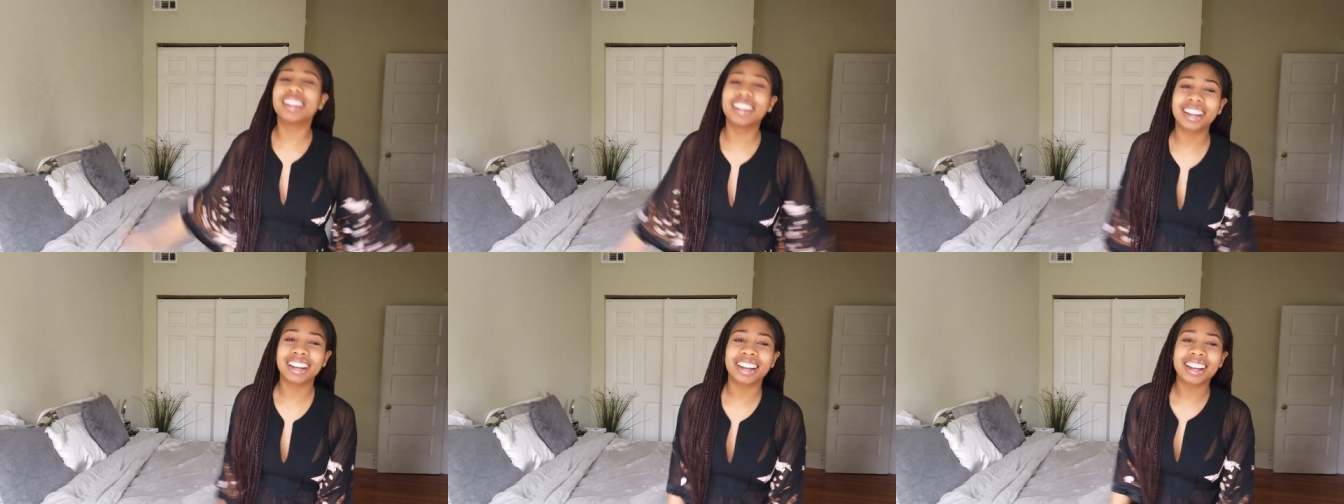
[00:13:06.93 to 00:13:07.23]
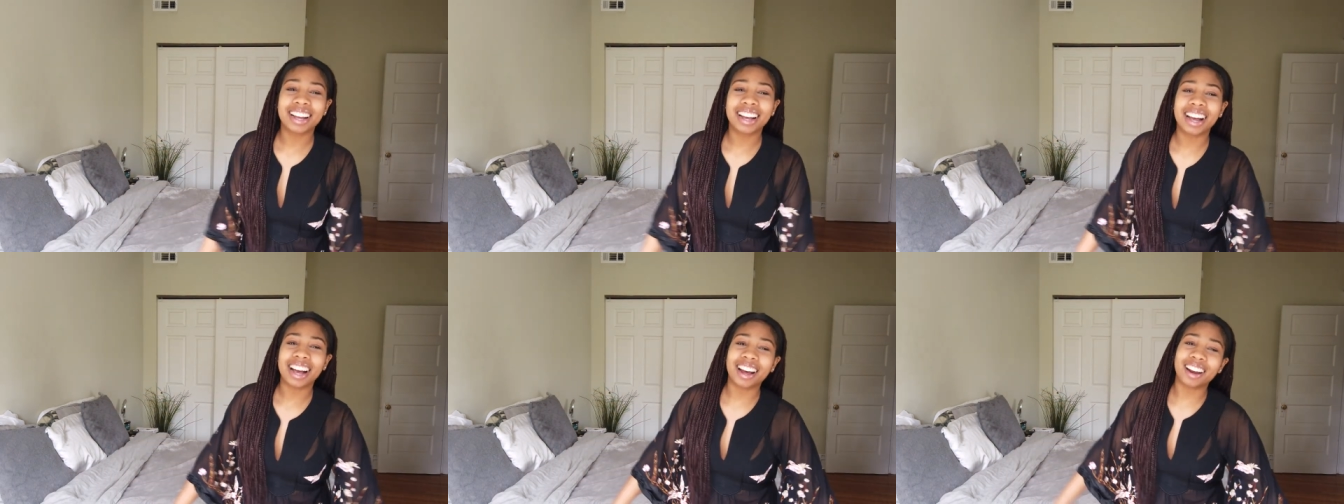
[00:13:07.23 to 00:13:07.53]

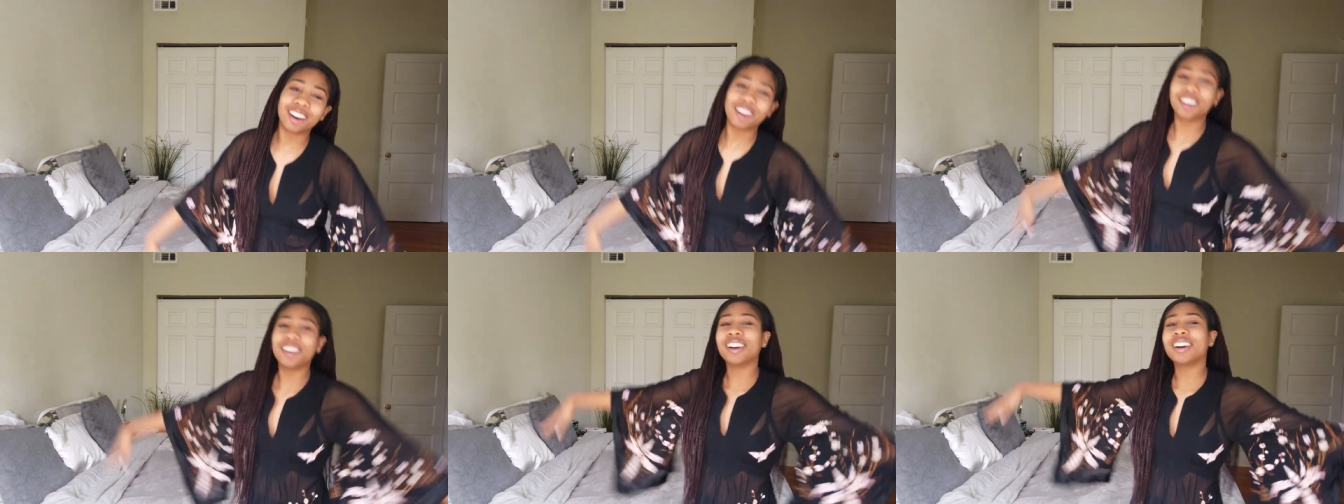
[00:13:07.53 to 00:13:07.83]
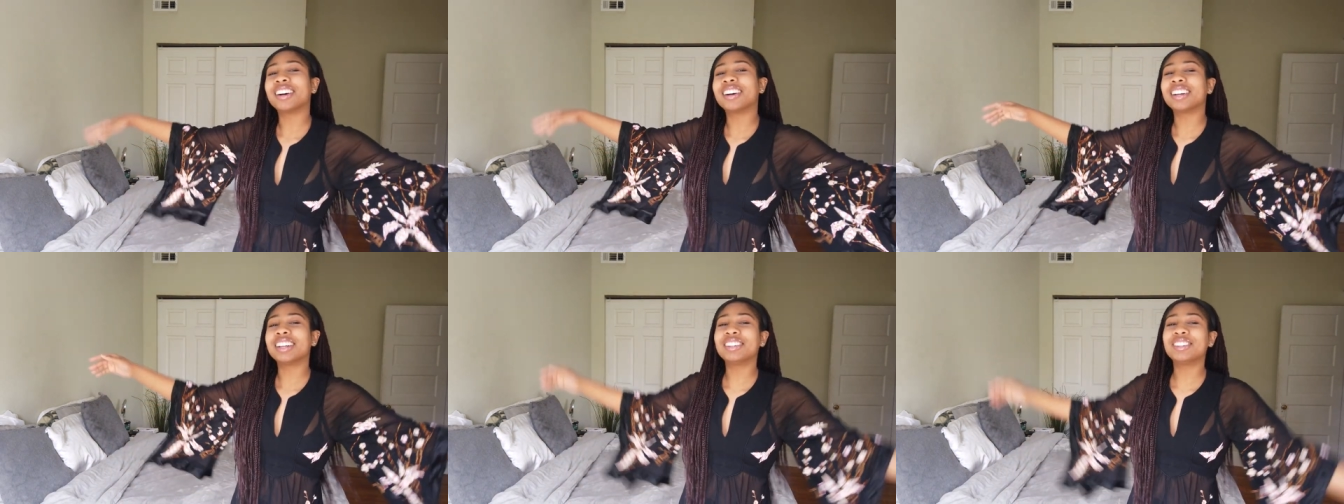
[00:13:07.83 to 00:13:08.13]
I don't
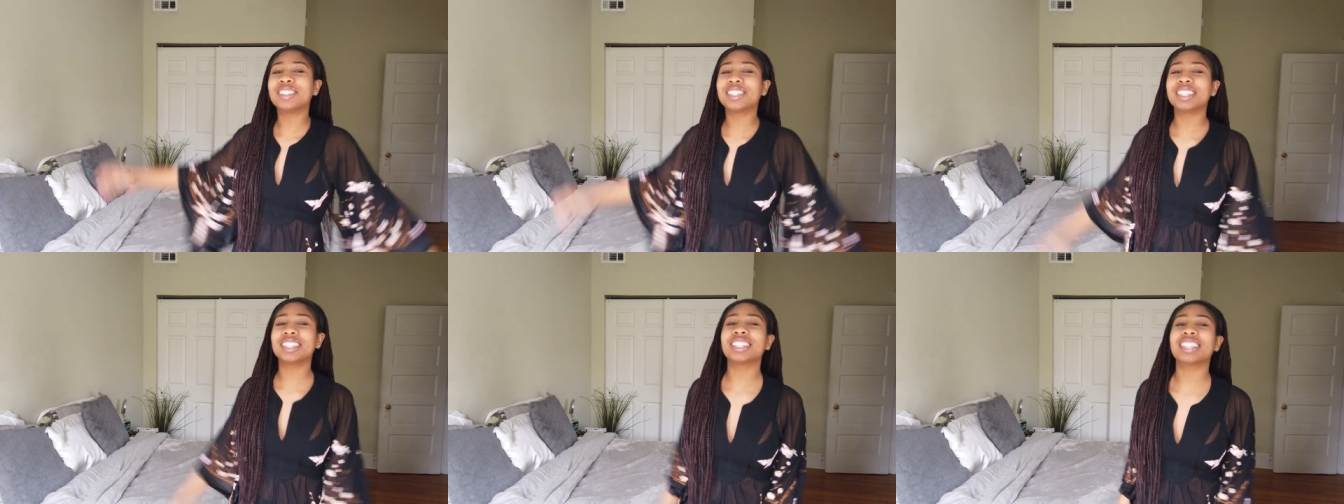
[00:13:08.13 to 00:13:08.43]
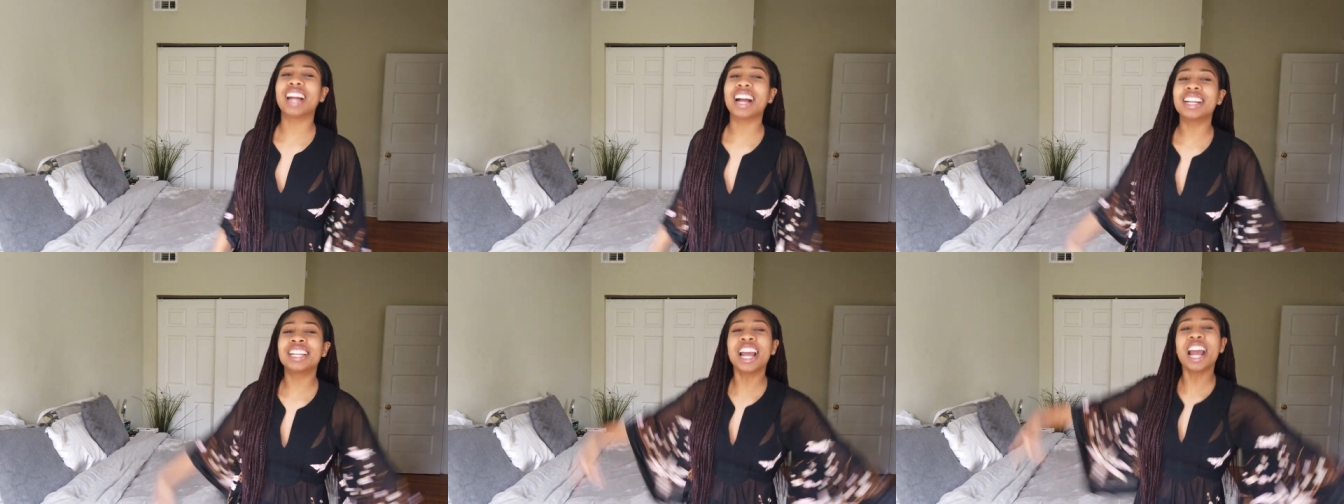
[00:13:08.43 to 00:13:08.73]
know. He was
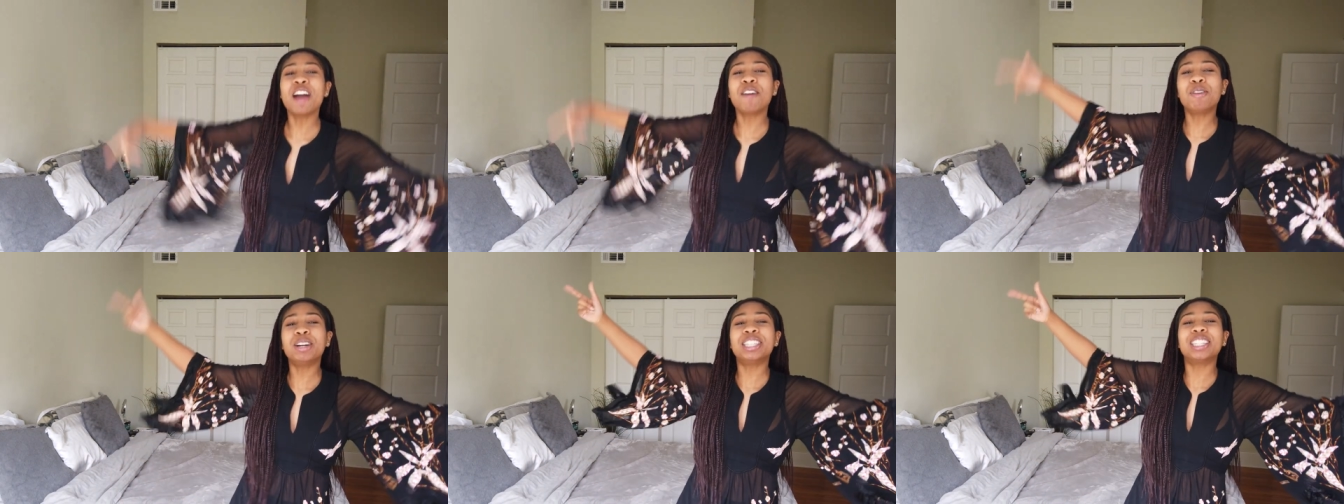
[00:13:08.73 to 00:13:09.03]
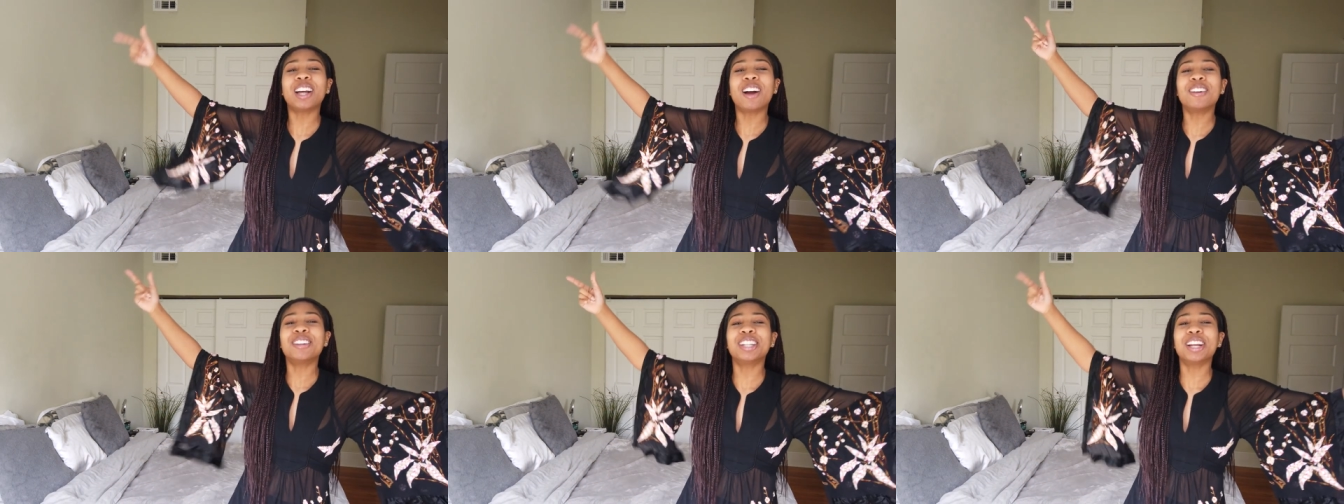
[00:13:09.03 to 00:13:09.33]
just like, yeah,
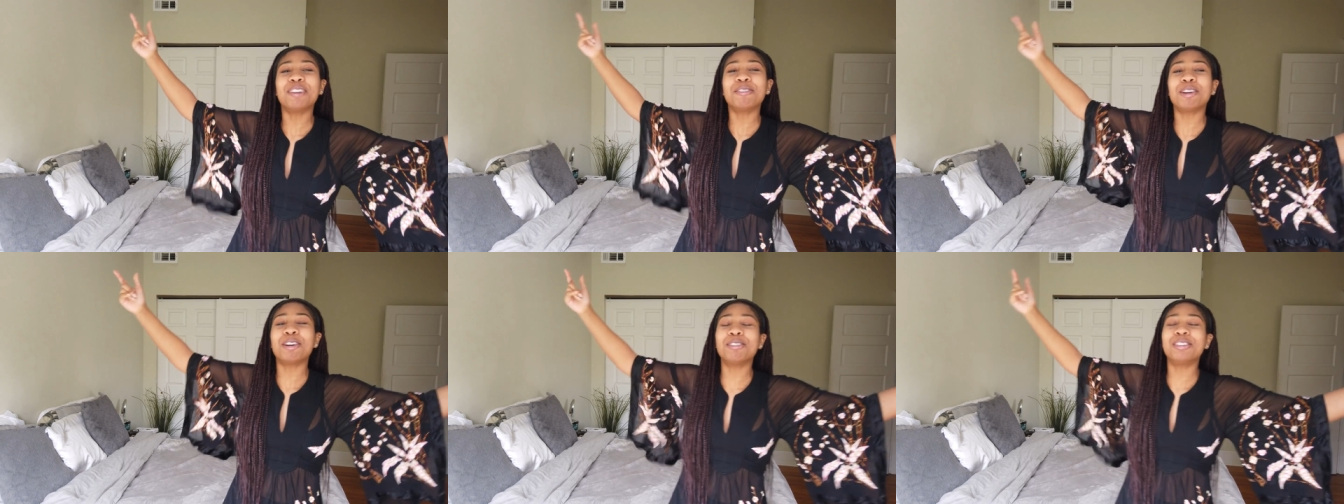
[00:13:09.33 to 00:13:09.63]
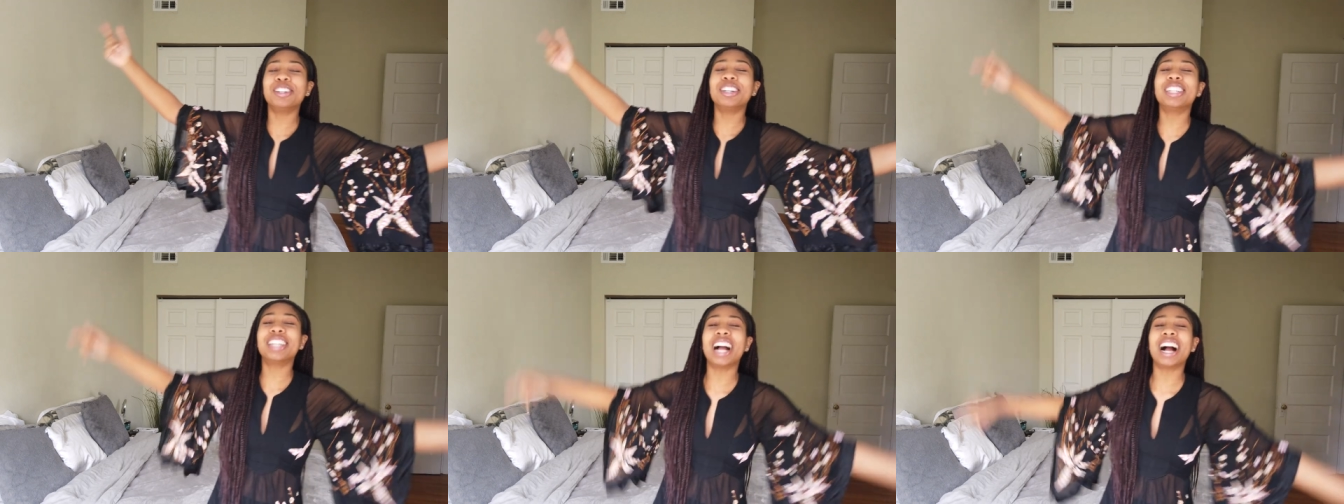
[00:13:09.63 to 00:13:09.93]
we turned up
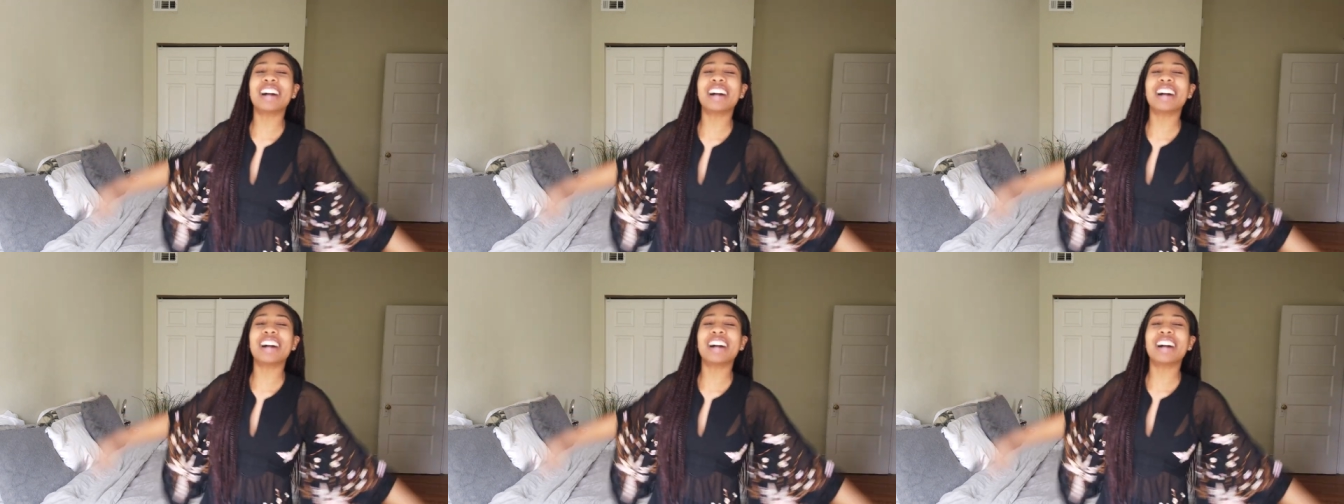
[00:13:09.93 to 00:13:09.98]
over here.